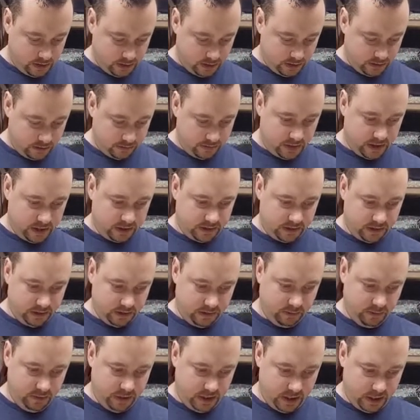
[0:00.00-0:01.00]
as best
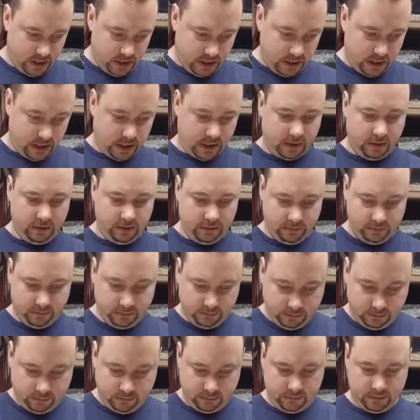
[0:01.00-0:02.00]
as we can.
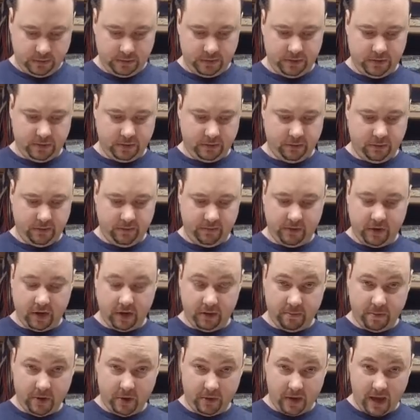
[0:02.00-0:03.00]
So we've
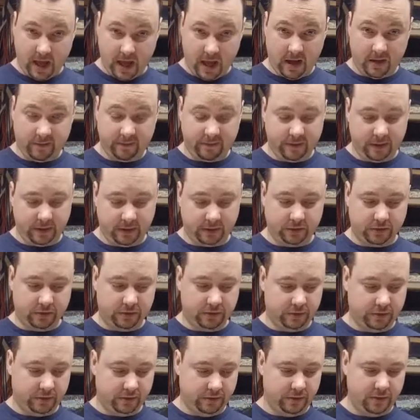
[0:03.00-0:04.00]
got about 1/2
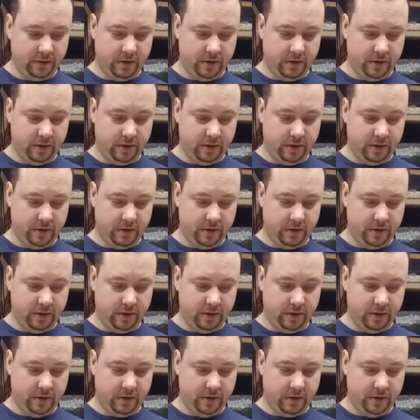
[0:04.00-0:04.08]
inch.